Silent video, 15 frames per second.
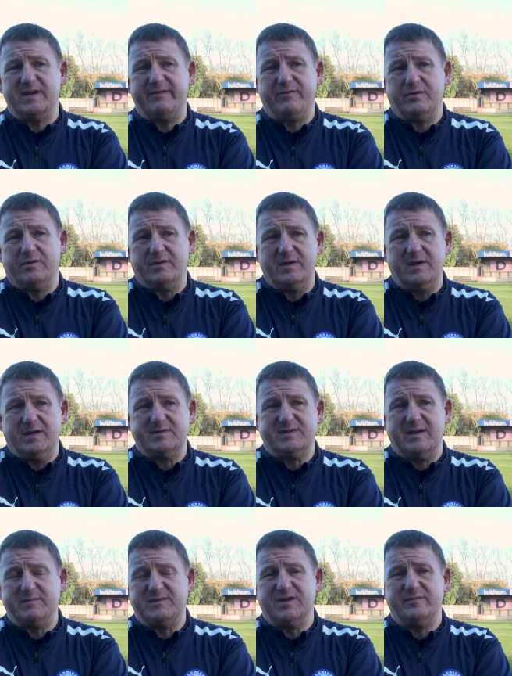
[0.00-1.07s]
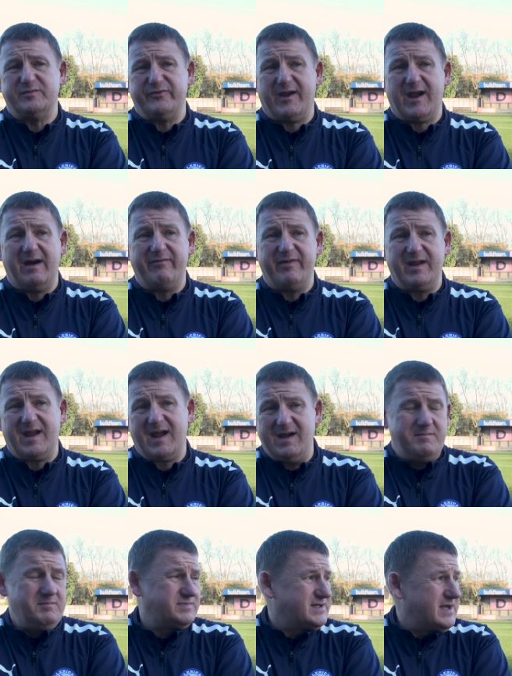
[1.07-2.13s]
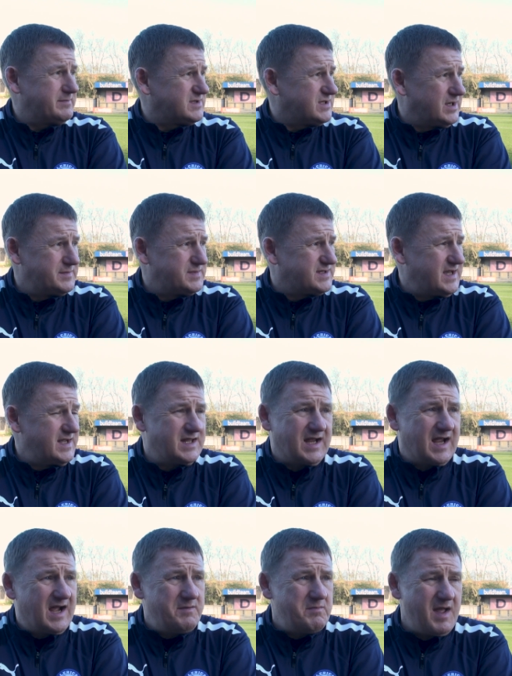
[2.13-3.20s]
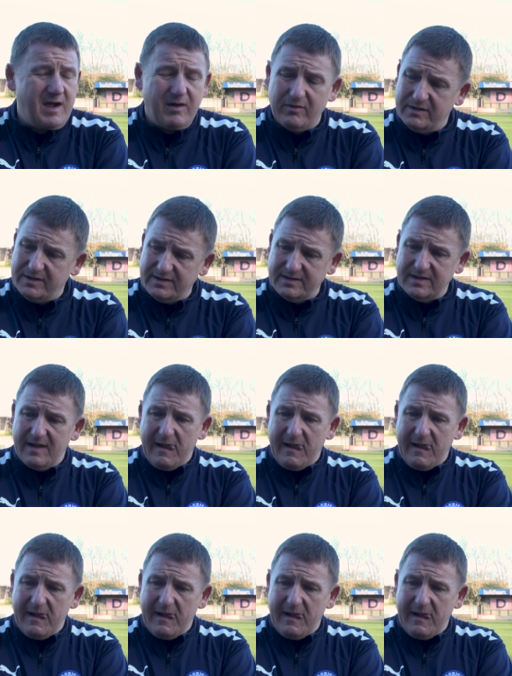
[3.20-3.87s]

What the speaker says: They've got to sometimes recover the game, sometimes see the game out, and